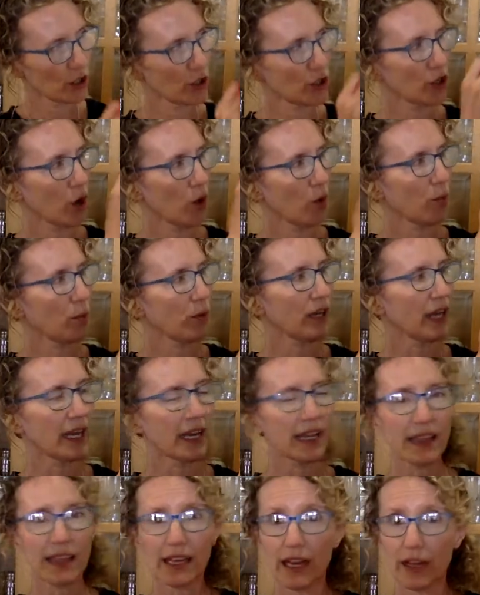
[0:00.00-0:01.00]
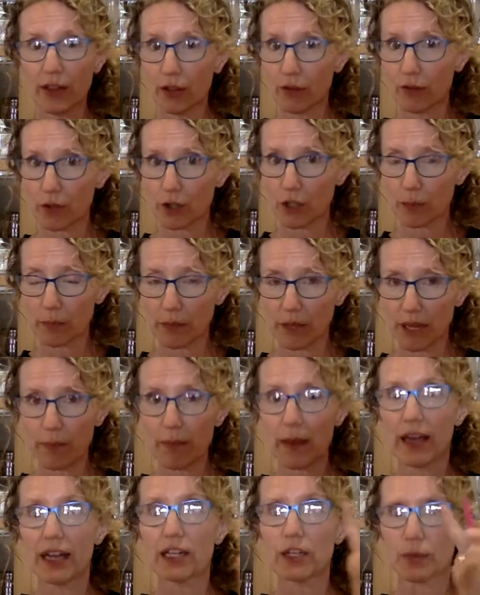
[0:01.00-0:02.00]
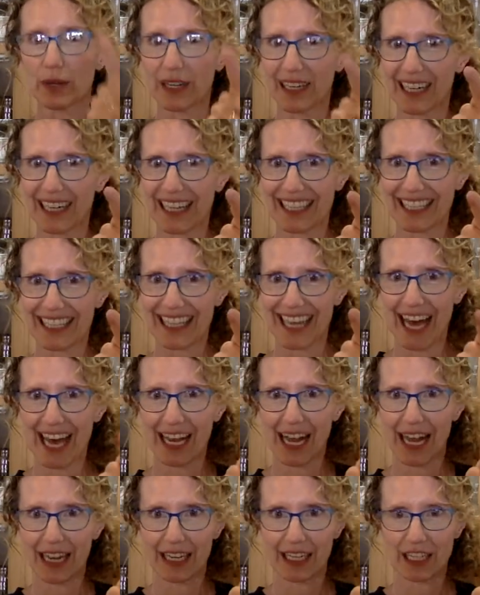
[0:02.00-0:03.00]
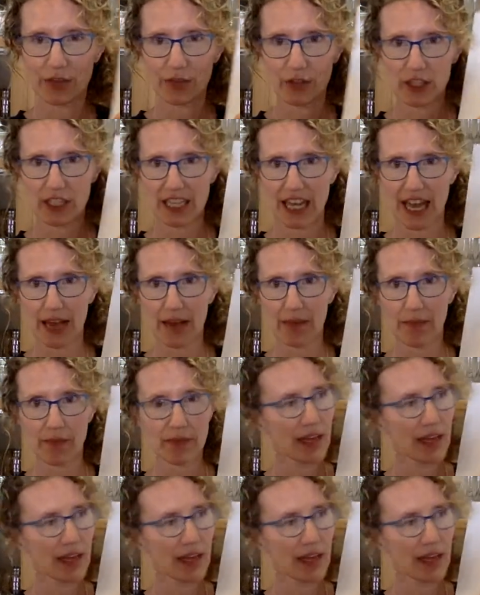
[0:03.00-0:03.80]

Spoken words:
Don't put anything on the first blank page. We're going to get to that on a different day.